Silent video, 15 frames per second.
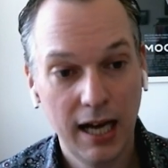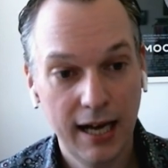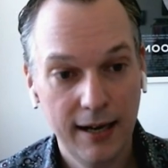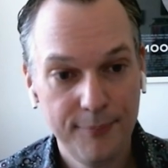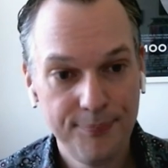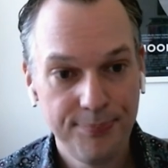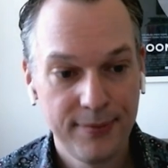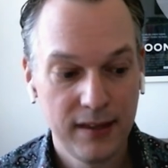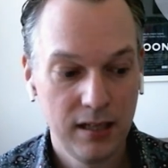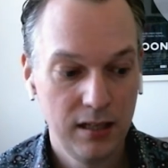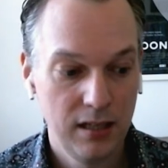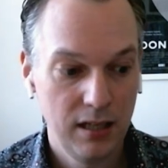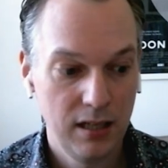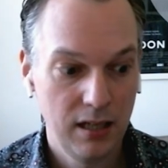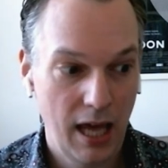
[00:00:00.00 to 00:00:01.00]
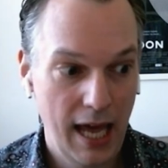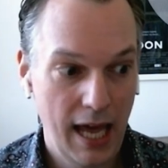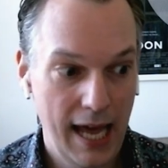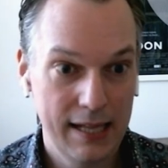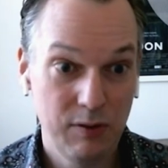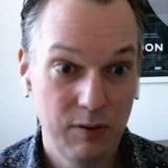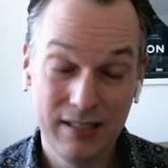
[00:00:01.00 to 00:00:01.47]

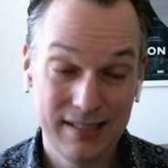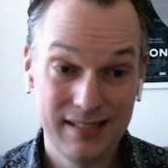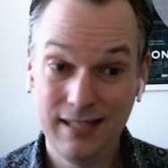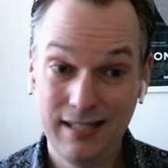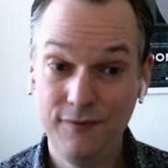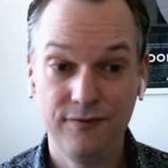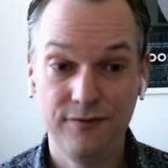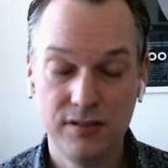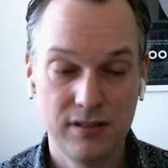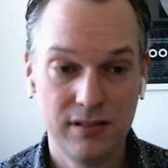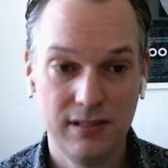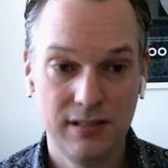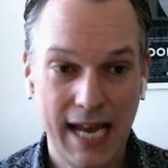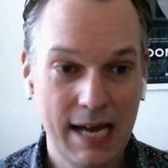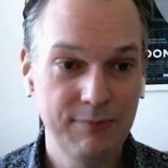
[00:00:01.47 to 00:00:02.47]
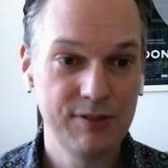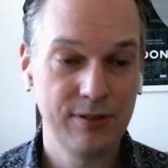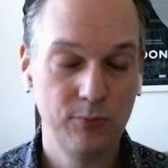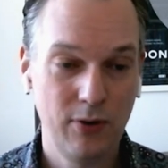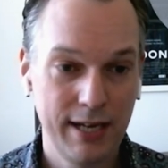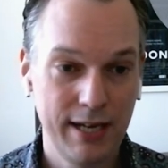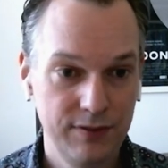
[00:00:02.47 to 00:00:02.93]
that's different to the
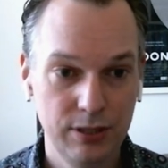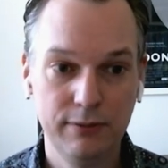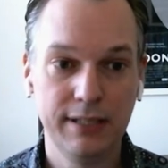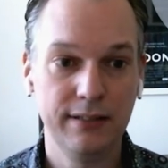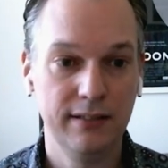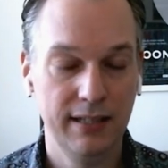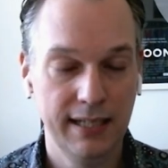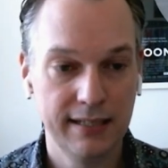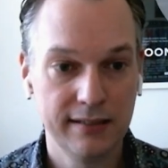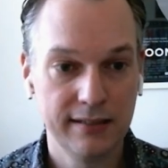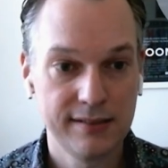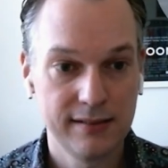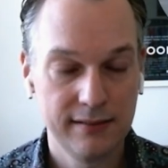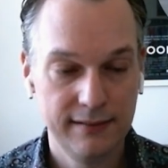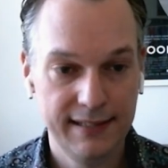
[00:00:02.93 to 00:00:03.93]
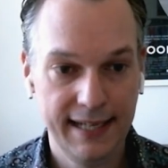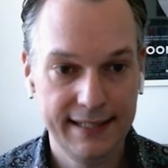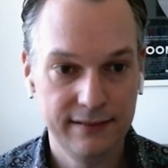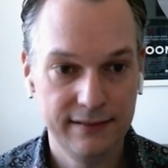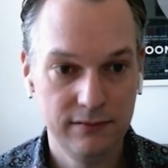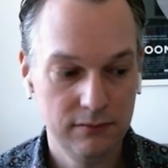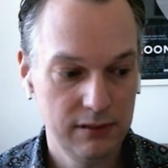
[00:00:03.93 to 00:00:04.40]
Amazon way of doing things,
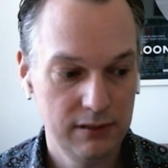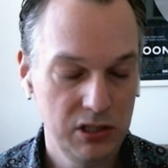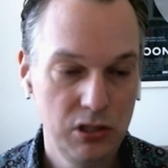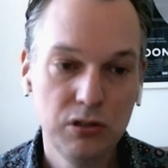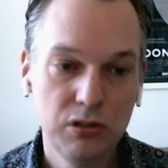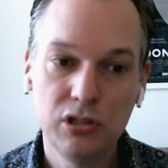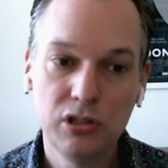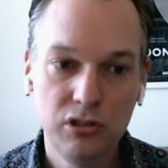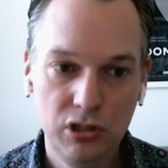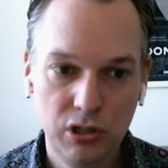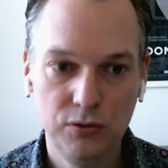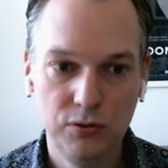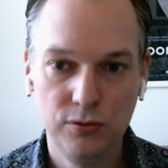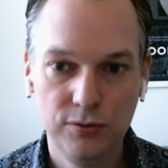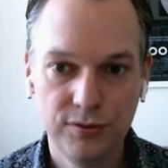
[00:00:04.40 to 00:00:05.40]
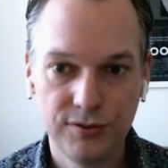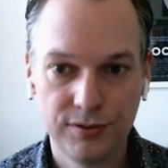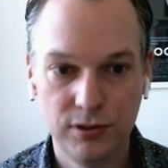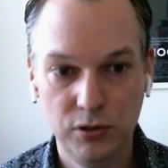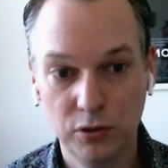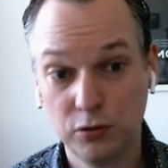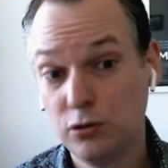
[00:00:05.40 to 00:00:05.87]
then you can
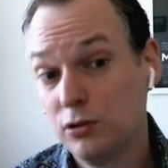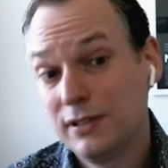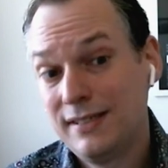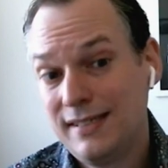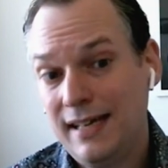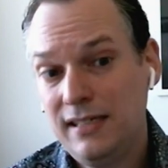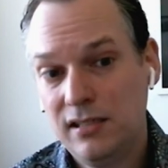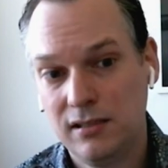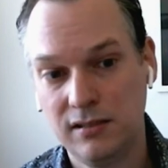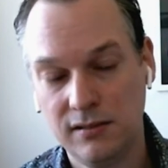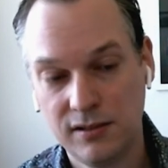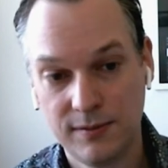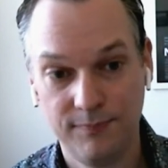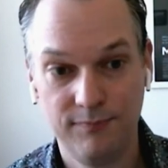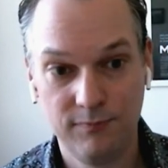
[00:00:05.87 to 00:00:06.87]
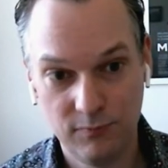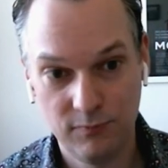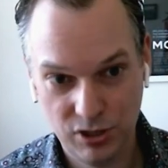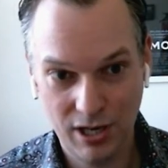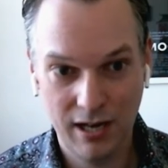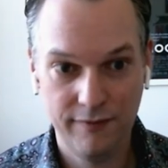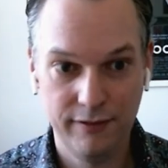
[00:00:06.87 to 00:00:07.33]
use your organization's
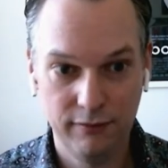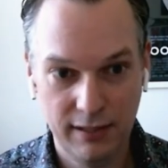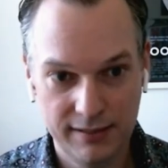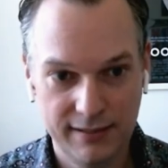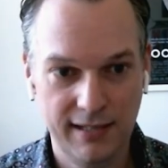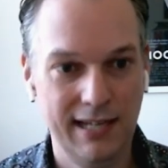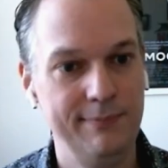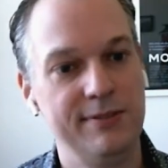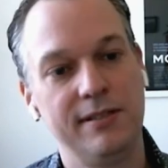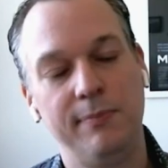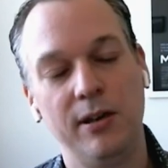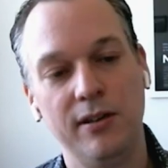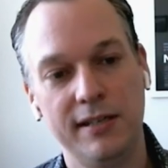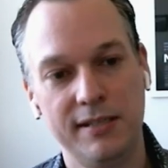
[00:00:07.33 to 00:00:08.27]
Java runtime as